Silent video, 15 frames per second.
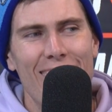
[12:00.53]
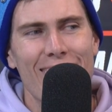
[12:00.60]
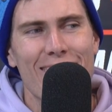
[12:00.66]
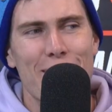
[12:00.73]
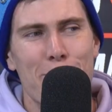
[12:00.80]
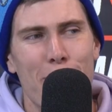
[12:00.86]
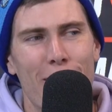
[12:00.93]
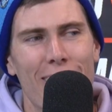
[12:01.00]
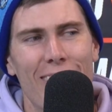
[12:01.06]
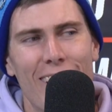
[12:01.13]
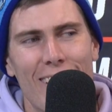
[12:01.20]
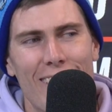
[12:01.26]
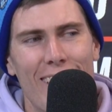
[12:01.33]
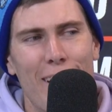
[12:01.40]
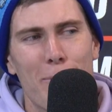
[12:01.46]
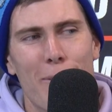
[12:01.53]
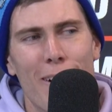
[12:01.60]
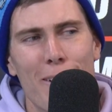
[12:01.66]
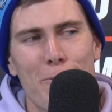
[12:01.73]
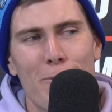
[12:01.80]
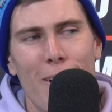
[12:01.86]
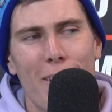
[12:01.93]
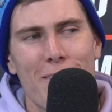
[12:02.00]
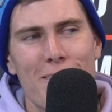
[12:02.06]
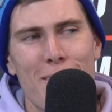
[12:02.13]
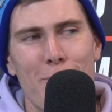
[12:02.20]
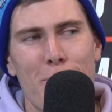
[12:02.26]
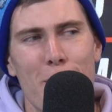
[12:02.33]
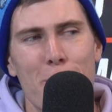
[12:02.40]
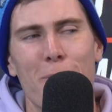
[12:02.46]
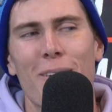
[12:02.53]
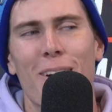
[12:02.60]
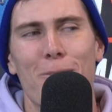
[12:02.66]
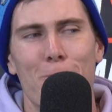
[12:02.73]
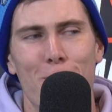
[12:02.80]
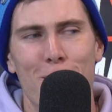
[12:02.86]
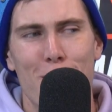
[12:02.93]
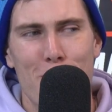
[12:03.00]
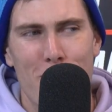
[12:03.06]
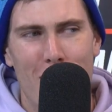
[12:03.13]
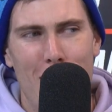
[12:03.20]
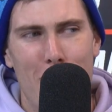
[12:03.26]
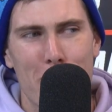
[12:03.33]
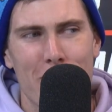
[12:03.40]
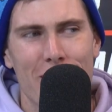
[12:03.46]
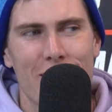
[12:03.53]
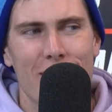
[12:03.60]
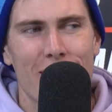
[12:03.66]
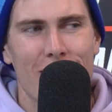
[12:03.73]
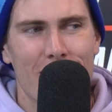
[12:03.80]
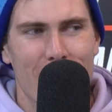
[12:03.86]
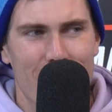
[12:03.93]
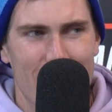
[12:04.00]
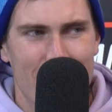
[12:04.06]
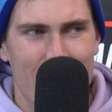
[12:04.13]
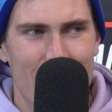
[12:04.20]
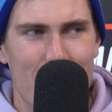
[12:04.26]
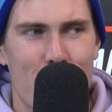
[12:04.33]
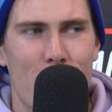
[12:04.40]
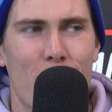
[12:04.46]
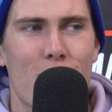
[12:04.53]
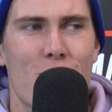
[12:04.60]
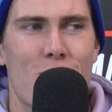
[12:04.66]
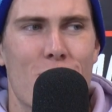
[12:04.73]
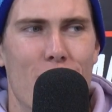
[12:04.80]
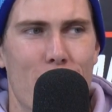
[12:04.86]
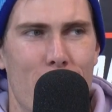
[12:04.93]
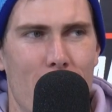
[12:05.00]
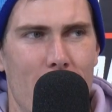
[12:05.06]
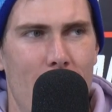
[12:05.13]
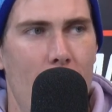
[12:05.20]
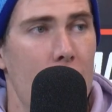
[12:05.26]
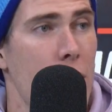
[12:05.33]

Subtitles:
And probably 5 to 10 people that are really vibing as far as trying to figure it out.